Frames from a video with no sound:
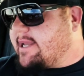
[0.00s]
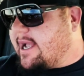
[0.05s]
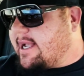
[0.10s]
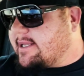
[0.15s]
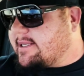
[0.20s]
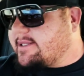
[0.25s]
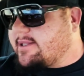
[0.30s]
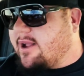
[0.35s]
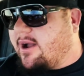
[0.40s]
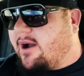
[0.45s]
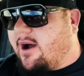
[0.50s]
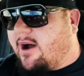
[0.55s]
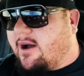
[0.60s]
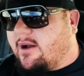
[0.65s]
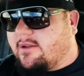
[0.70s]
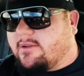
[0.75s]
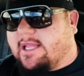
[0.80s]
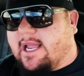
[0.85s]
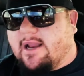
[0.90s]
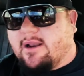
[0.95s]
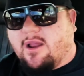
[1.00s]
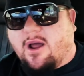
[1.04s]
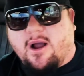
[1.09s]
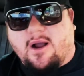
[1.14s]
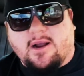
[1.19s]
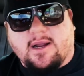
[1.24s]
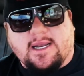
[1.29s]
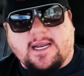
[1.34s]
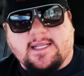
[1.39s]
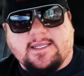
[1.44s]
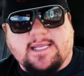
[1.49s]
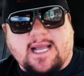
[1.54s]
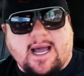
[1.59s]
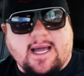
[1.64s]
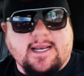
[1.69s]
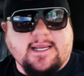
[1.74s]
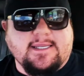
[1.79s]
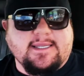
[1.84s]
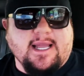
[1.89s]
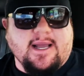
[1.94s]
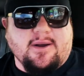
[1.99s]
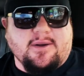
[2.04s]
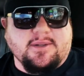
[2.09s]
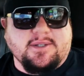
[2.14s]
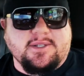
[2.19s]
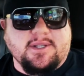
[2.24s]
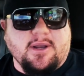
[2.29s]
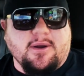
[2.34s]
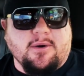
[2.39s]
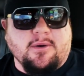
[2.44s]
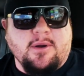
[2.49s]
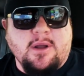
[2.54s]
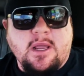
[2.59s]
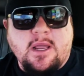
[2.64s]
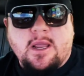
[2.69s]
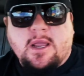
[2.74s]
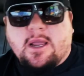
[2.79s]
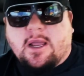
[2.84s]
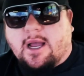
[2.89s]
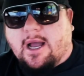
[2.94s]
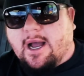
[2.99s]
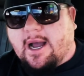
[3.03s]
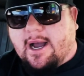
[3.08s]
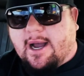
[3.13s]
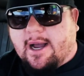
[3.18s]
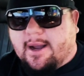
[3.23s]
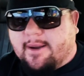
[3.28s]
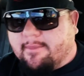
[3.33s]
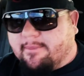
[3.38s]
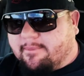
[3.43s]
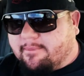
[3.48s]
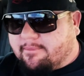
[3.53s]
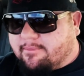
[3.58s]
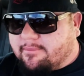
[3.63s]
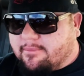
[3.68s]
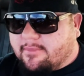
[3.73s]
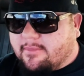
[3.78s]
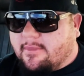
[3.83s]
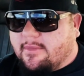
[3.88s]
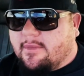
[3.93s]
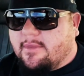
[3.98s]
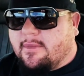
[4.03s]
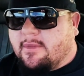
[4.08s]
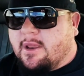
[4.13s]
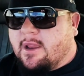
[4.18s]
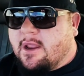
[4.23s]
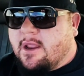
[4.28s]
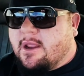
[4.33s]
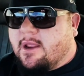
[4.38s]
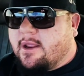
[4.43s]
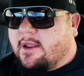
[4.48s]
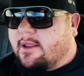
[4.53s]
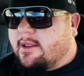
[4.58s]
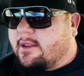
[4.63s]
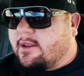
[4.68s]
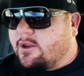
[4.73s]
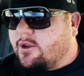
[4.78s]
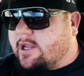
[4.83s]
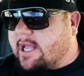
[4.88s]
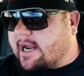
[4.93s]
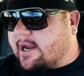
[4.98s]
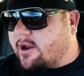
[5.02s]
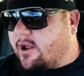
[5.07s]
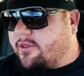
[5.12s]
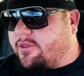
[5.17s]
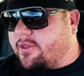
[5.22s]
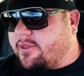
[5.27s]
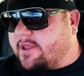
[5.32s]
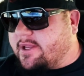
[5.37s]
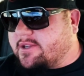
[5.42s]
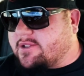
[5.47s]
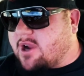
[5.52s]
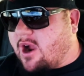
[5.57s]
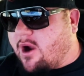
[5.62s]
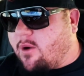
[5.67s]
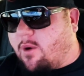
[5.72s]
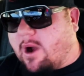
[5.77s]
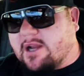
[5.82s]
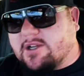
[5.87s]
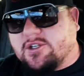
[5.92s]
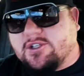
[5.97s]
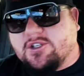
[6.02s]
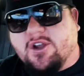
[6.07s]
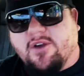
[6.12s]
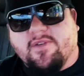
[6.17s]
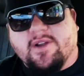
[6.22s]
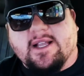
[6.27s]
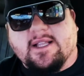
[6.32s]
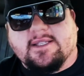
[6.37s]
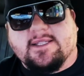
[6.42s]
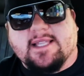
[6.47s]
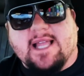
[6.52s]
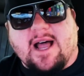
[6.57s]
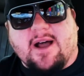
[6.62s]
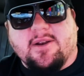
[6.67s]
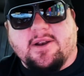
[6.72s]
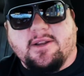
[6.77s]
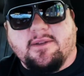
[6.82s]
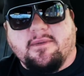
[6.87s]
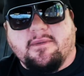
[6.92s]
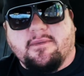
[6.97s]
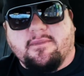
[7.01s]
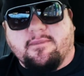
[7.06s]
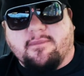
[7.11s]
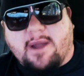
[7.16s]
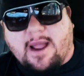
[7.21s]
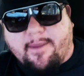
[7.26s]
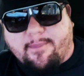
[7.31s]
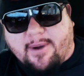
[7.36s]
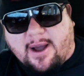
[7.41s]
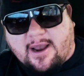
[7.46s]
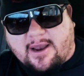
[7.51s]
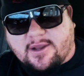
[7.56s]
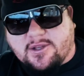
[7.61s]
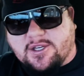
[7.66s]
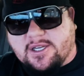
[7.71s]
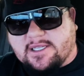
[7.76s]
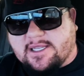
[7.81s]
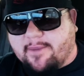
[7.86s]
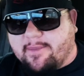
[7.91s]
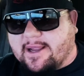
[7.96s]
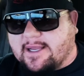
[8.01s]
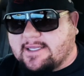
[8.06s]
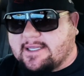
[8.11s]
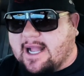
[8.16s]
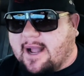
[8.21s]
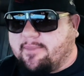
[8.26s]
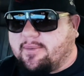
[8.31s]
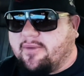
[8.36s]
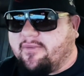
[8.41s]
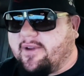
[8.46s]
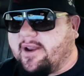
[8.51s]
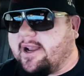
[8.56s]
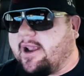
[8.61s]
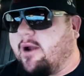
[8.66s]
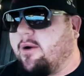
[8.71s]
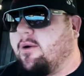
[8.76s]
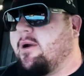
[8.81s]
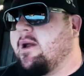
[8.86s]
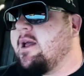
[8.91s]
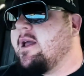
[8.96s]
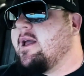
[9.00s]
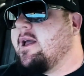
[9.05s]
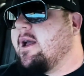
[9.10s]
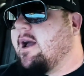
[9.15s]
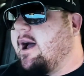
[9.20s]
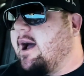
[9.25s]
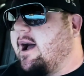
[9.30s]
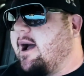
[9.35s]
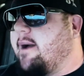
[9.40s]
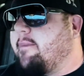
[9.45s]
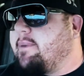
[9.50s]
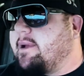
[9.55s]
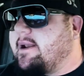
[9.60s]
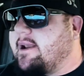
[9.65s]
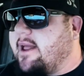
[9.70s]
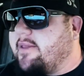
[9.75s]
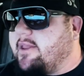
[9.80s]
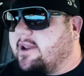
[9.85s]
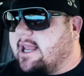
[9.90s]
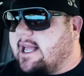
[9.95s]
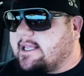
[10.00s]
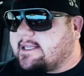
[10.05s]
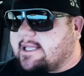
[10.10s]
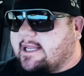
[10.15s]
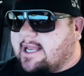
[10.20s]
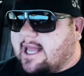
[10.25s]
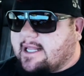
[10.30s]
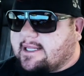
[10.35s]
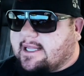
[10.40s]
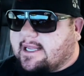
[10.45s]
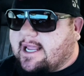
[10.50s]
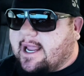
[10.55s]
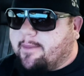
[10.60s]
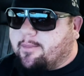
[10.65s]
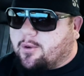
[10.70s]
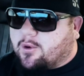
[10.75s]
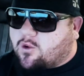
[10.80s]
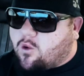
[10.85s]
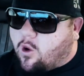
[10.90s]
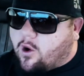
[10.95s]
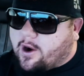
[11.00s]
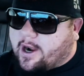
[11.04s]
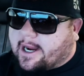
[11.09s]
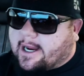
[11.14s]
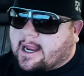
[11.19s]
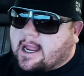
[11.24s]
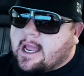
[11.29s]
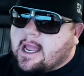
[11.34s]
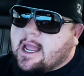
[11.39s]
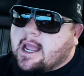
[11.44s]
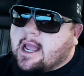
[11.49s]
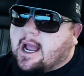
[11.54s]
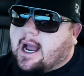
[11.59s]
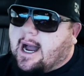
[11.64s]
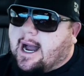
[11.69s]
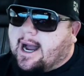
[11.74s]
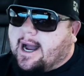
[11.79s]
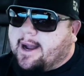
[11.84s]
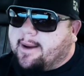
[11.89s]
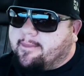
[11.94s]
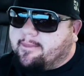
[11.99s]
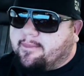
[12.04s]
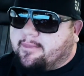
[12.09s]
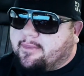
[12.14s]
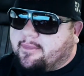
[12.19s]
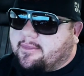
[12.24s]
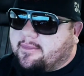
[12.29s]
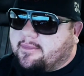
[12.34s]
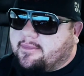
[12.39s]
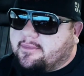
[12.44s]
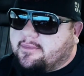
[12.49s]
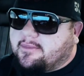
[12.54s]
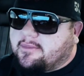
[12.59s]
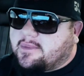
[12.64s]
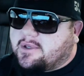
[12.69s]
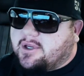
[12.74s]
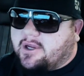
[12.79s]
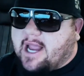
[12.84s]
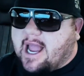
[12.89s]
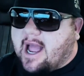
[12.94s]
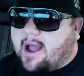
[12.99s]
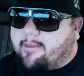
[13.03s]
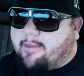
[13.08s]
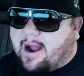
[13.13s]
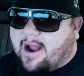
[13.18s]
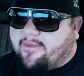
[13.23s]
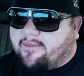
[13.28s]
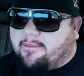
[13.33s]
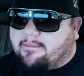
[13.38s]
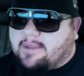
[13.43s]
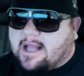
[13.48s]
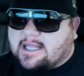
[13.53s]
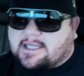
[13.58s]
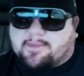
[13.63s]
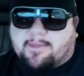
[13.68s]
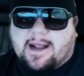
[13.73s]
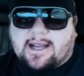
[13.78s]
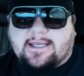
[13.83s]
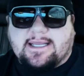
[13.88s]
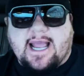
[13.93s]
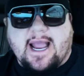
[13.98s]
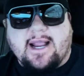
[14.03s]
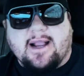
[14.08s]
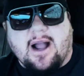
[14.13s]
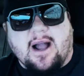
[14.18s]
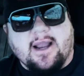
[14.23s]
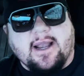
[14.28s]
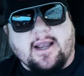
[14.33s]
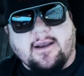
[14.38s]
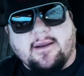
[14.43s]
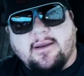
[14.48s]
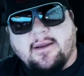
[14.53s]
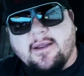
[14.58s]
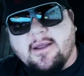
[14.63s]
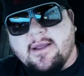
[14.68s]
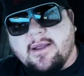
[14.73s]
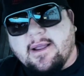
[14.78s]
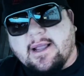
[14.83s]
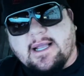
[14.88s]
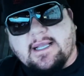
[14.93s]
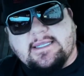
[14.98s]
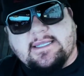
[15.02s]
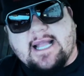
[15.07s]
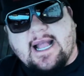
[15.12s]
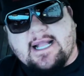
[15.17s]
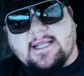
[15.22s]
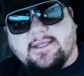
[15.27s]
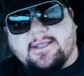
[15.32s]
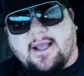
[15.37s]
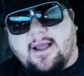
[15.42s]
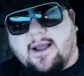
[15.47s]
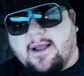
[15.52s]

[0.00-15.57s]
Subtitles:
dust all day long, and it's hot as hell. So you got to go through these car washers. So if it gets loud, my apologies. I may stop the video. But nonetheless, I'd like to keep recording. So yeah, that's my take on it, is that